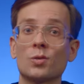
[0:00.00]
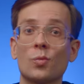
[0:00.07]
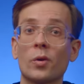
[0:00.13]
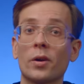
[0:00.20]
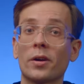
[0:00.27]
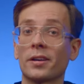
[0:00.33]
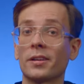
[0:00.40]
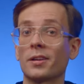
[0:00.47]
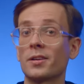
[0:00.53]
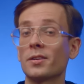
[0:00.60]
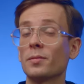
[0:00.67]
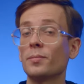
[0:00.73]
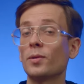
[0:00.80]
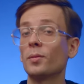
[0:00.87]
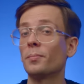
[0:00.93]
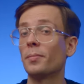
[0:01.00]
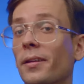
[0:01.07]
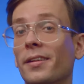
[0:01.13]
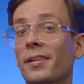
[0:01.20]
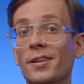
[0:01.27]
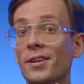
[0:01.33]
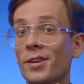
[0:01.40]
to work in a good mood,
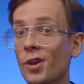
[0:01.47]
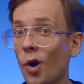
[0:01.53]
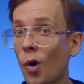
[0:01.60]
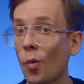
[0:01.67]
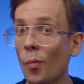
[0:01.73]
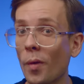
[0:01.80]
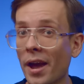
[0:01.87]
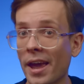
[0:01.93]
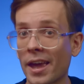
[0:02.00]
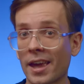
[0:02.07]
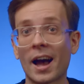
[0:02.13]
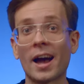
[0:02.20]
but no way.